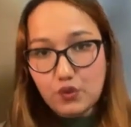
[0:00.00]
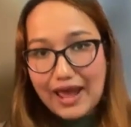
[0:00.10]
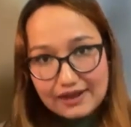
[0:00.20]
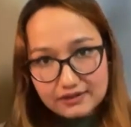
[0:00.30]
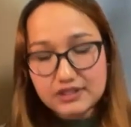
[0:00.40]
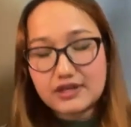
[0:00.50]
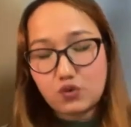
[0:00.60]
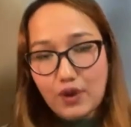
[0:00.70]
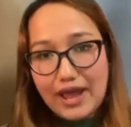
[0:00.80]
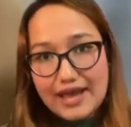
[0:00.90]
had the
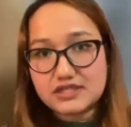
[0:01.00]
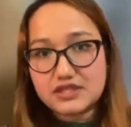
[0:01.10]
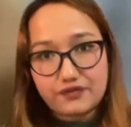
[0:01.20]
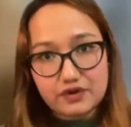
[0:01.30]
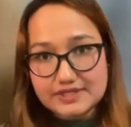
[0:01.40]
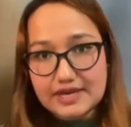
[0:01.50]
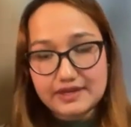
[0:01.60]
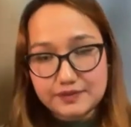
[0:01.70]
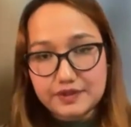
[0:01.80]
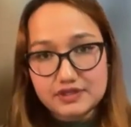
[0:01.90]
who has the first hand
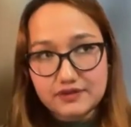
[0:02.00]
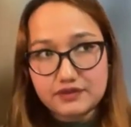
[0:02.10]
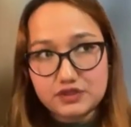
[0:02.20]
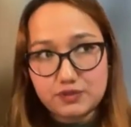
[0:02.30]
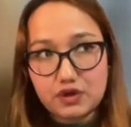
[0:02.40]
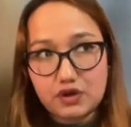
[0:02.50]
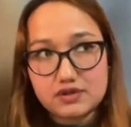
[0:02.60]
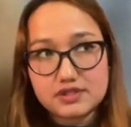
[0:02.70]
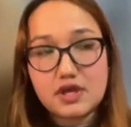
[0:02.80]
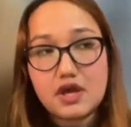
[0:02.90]
experience of the tuberculosis